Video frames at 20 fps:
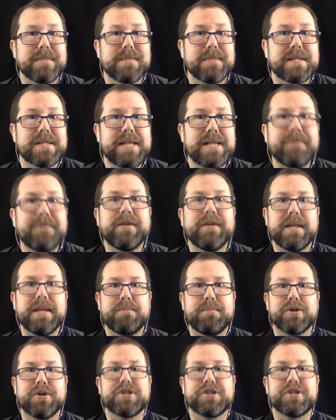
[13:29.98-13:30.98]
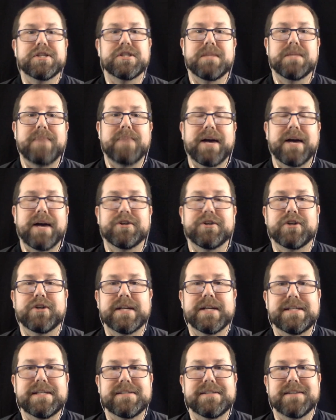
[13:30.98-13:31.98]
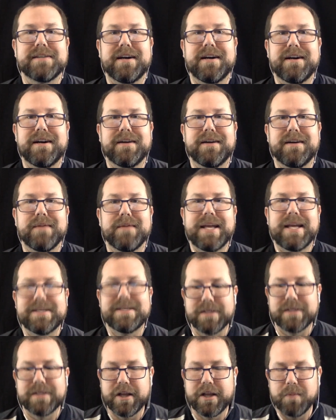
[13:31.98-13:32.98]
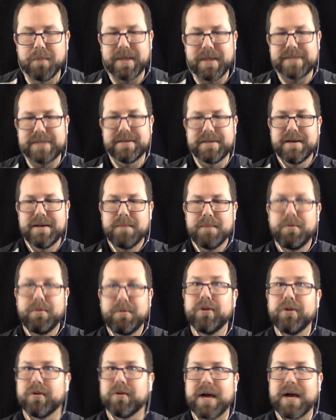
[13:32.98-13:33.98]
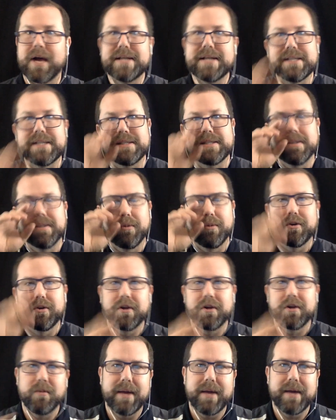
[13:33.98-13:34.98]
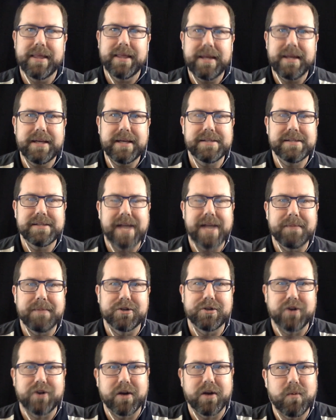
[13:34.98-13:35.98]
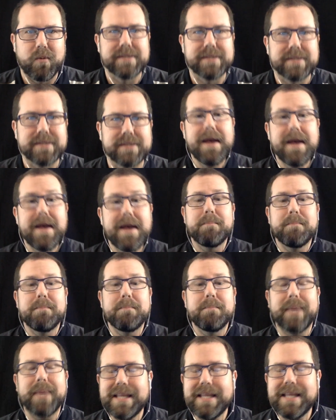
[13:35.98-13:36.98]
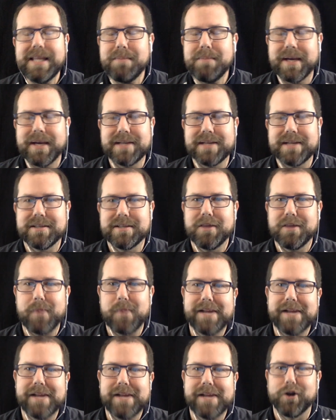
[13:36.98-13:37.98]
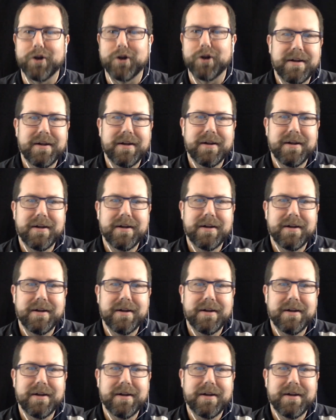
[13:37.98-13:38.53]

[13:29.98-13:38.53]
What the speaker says: definitely pushes the boundaries and is a little bit polarizing, similar to the way the Cybertruck was, mainly because of the way it looks.